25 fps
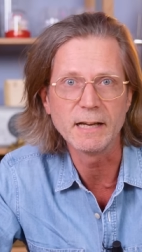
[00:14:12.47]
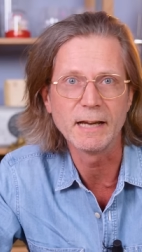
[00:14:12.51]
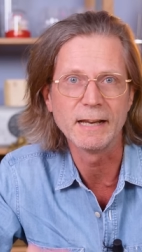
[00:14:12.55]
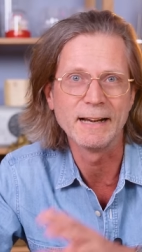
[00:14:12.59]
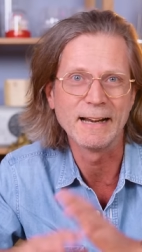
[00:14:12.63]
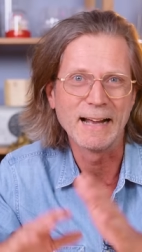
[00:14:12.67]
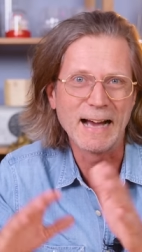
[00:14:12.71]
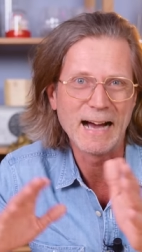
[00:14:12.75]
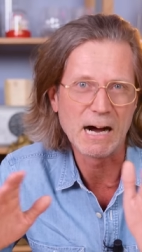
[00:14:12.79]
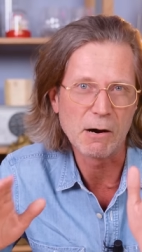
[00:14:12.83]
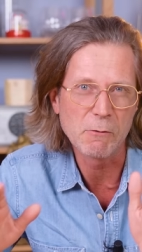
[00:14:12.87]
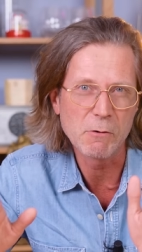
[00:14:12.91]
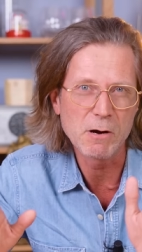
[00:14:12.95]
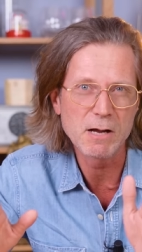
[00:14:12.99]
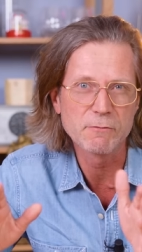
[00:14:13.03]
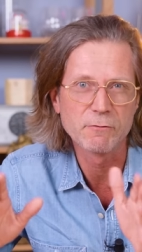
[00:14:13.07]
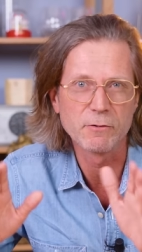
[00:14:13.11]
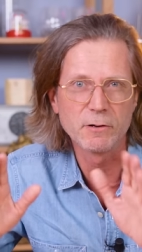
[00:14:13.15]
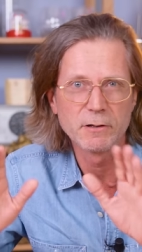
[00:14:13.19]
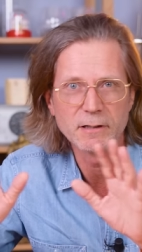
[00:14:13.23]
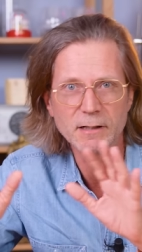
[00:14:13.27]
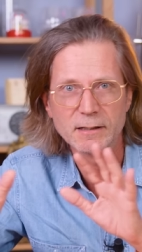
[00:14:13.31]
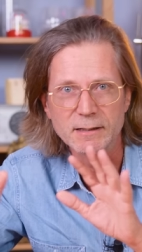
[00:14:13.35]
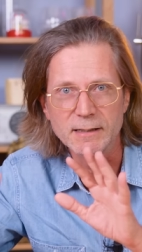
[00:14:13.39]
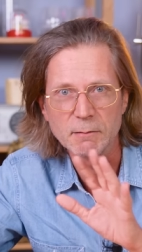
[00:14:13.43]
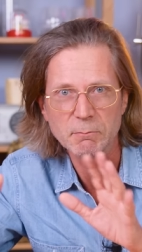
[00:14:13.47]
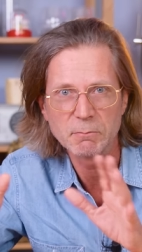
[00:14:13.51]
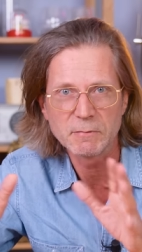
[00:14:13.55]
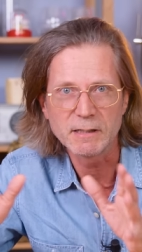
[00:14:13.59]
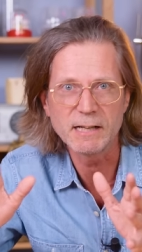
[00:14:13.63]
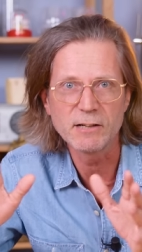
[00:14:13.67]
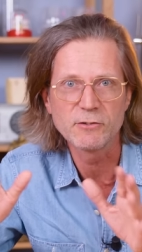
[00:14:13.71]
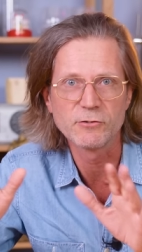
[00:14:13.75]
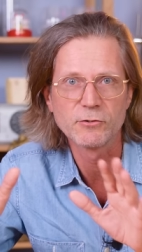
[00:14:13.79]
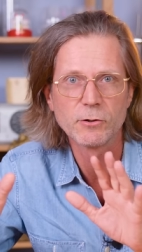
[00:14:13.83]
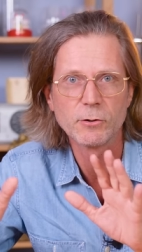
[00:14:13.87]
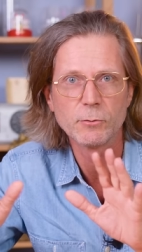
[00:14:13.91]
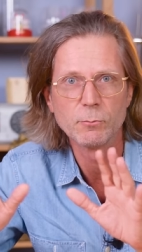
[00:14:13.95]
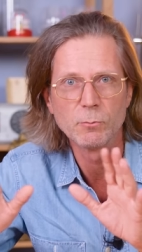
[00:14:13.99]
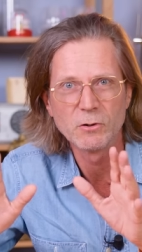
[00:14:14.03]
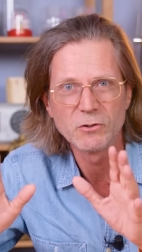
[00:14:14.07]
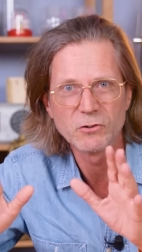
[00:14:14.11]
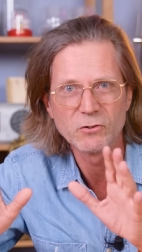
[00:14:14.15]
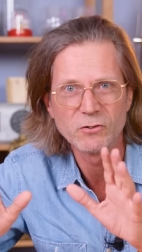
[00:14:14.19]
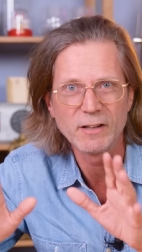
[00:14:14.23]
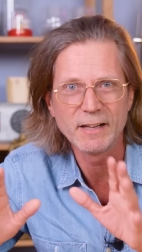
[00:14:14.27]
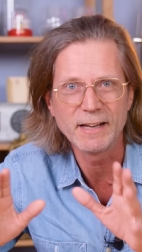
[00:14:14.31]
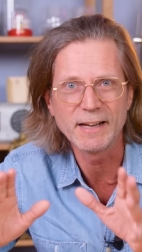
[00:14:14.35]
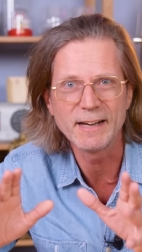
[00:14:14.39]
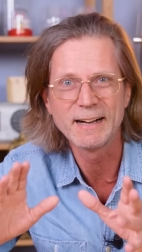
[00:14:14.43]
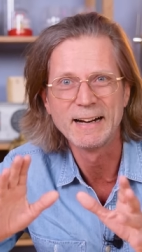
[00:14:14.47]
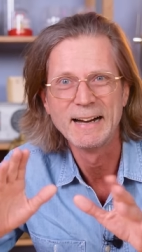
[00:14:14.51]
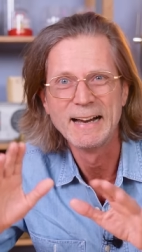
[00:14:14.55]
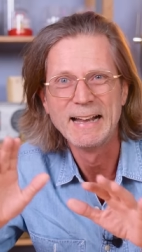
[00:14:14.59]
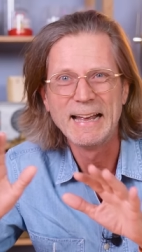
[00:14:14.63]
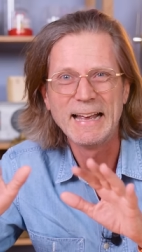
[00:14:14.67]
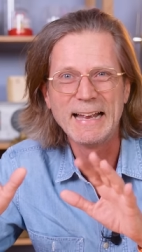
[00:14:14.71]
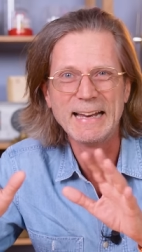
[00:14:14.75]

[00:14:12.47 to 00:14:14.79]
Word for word: and however, the temptation was there,